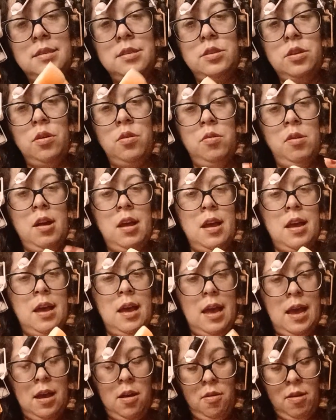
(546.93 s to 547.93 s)
So
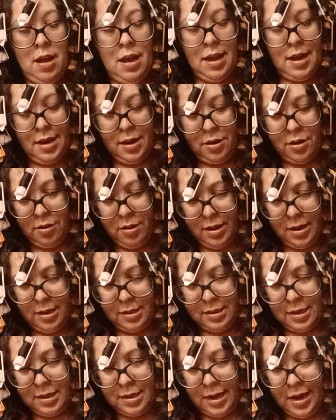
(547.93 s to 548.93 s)
how I do it
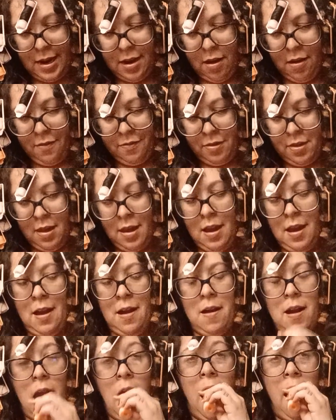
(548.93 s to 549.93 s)
is I take off the
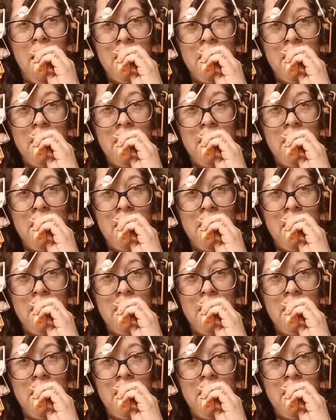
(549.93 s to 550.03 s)
hair.